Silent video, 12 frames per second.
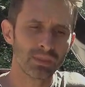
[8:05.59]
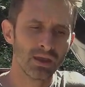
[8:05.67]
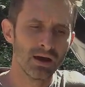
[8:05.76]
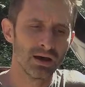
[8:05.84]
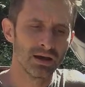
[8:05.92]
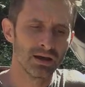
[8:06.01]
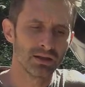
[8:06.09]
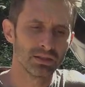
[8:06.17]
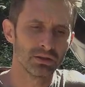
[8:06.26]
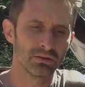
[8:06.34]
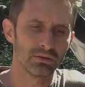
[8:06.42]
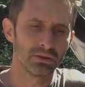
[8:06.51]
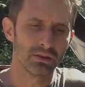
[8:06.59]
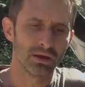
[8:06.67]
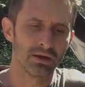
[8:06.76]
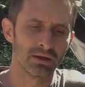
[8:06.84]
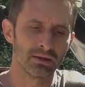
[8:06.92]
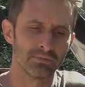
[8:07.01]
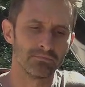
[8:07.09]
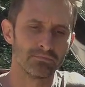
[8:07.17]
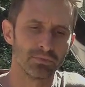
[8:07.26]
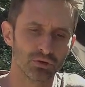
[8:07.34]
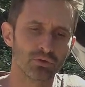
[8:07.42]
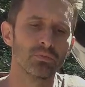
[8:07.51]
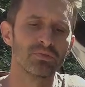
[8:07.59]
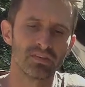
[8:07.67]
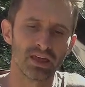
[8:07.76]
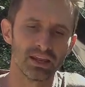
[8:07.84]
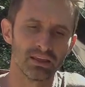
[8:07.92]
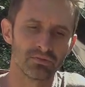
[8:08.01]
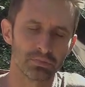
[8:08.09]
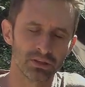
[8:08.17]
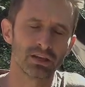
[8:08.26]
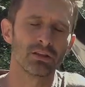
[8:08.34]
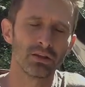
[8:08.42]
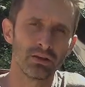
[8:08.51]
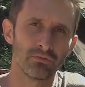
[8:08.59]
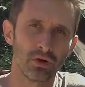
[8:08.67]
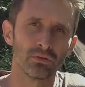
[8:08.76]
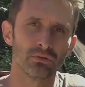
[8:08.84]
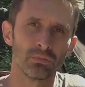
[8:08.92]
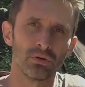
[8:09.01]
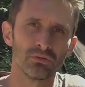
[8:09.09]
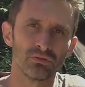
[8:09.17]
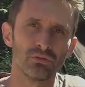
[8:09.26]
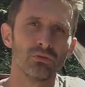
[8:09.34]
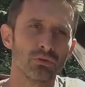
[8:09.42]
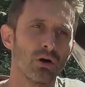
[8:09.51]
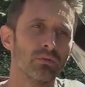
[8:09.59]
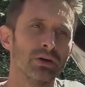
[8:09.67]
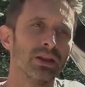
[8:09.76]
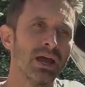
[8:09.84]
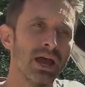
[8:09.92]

uh, uh, the groups that is particularly vulnerable to COVID,